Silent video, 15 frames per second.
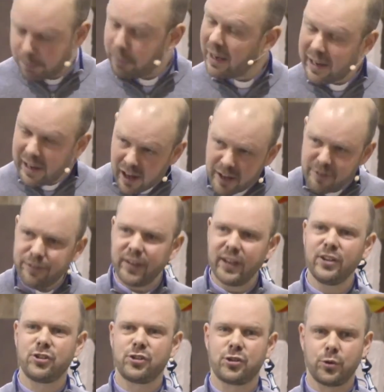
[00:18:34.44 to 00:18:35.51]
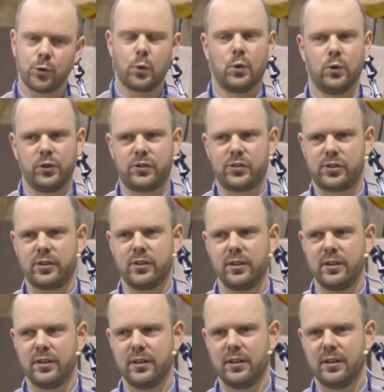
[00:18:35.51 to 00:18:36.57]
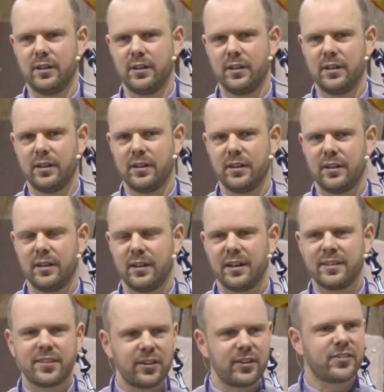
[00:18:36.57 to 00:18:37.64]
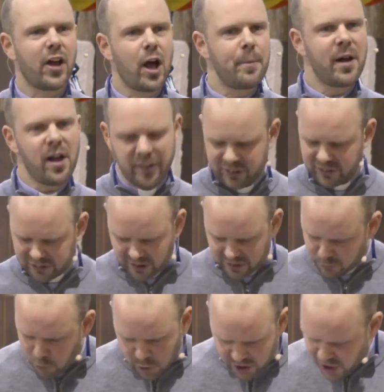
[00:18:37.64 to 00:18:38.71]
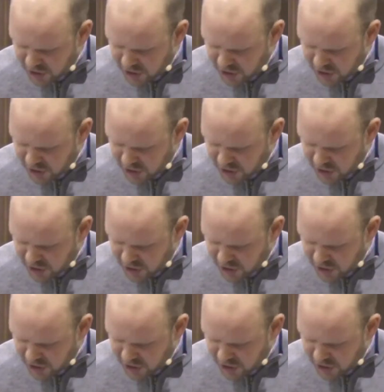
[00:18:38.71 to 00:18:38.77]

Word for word: But life is short. And so the psalm asks us, What